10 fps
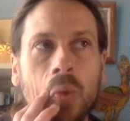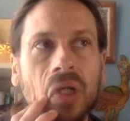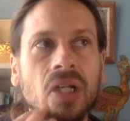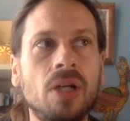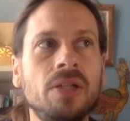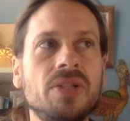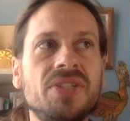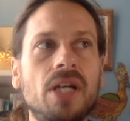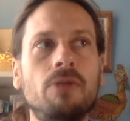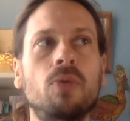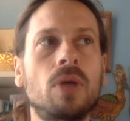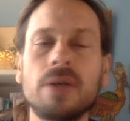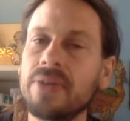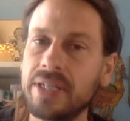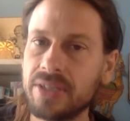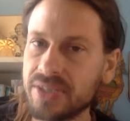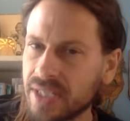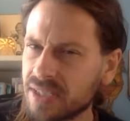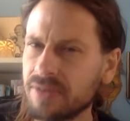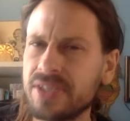working on your self-worth and your sense of